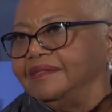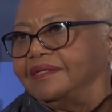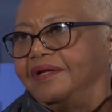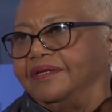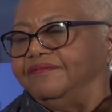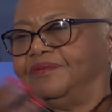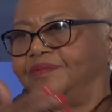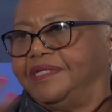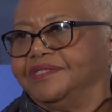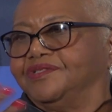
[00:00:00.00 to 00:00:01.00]
The color of the
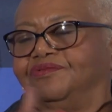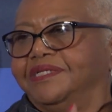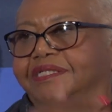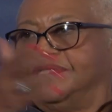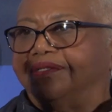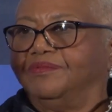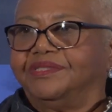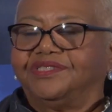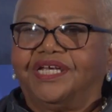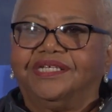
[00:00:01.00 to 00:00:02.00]
week is green, so
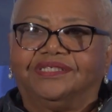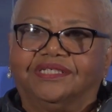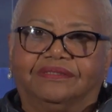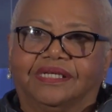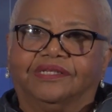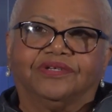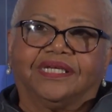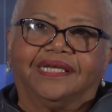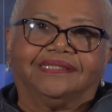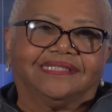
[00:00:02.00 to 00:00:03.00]
we're changing and
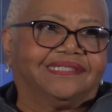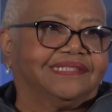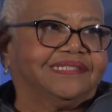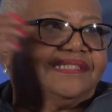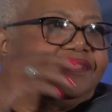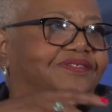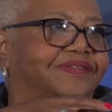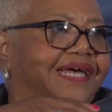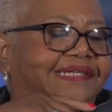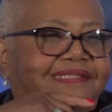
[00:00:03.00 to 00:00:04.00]
looking at this disease or
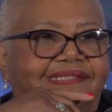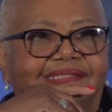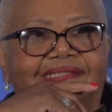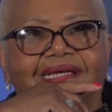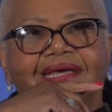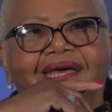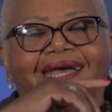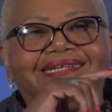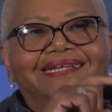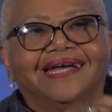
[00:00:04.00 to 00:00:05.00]
that disease.
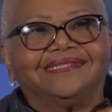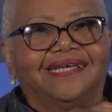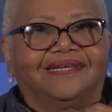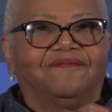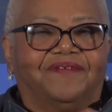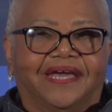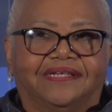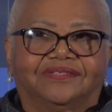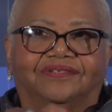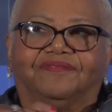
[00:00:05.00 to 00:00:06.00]
And not take
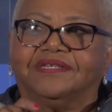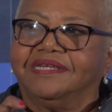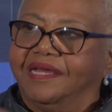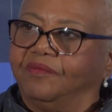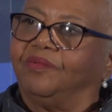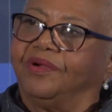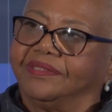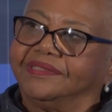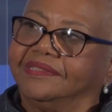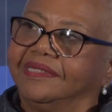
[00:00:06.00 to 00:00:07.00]
advantage of the
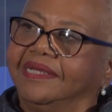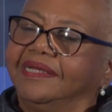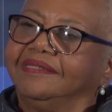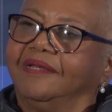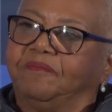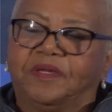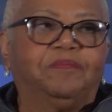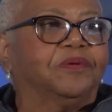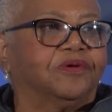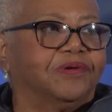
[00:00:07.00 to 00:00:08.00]
networks that
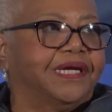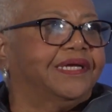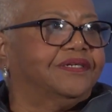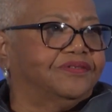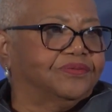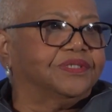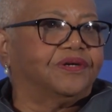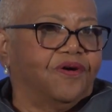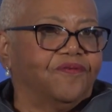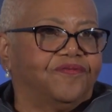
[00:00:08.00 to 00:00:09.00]
people created during
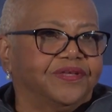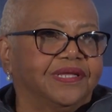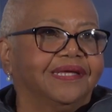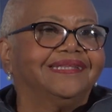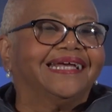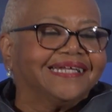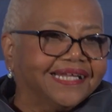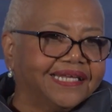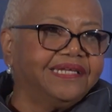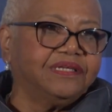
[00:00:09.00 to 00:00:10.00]
COVID that
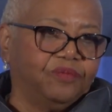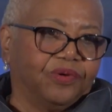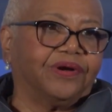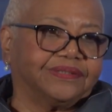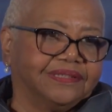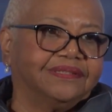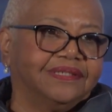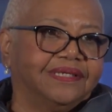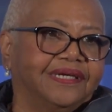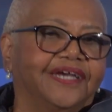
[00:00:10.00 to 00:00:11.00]
clearly worked.
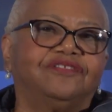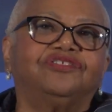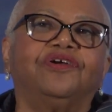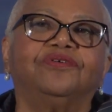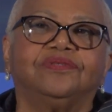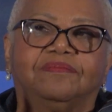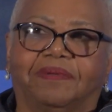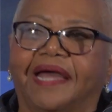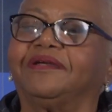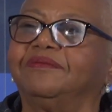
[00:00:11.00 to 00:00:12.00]
It turned the
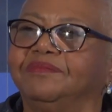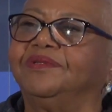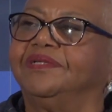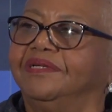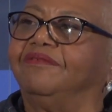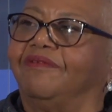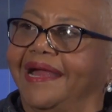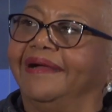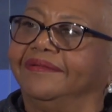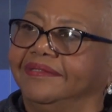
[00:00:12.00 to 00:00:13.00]
black community
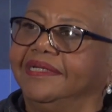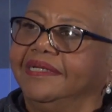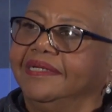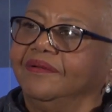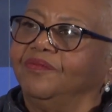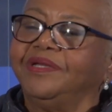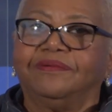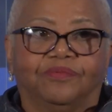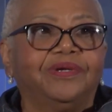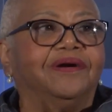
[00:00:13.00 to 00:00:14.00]
around.
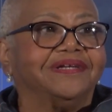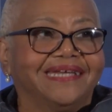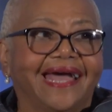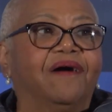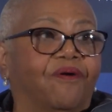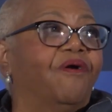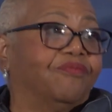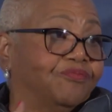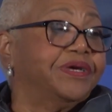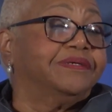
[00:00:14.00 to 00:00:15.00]
We're not
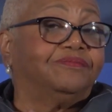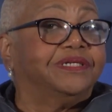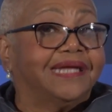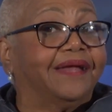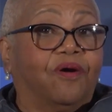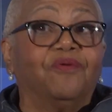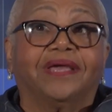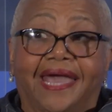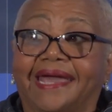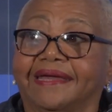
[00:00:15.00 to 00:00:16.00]

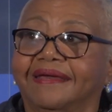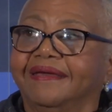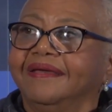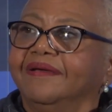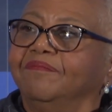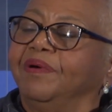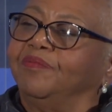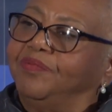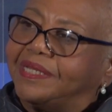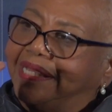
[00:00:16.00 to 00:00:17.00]
okay, but
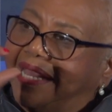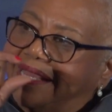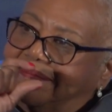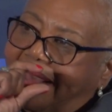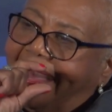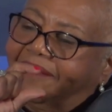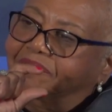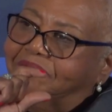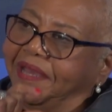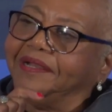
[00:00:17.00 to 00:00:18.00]
we came
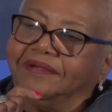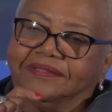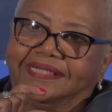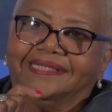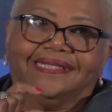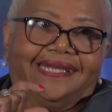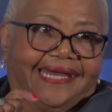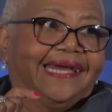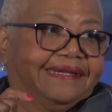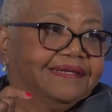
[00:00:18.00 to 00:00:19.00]
out better in the
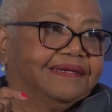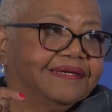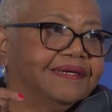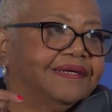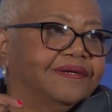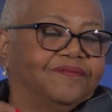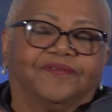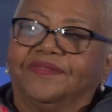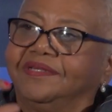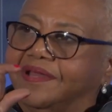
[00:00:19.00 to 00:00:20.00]
end
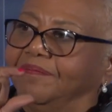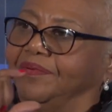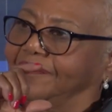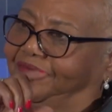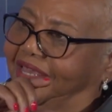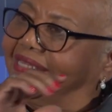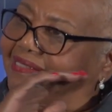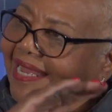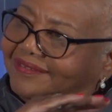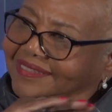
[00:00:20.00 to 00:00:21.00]
for the number of deaths.
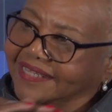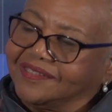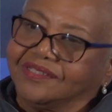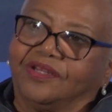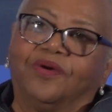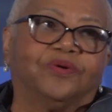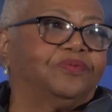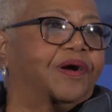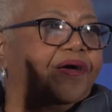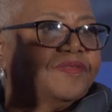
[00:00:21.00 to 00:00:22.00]
Our deaths slowed
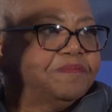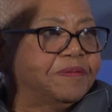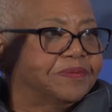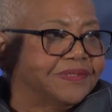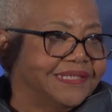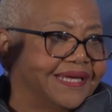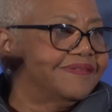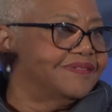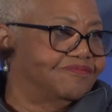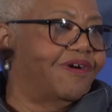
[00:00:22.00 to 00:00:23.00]
where other people's
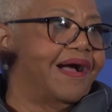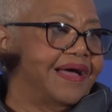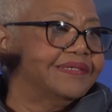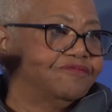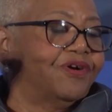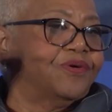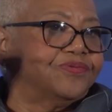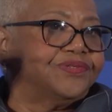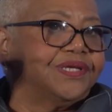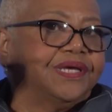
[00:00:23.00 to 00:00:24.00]
deaths
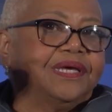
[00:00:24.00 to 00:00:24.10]
rose.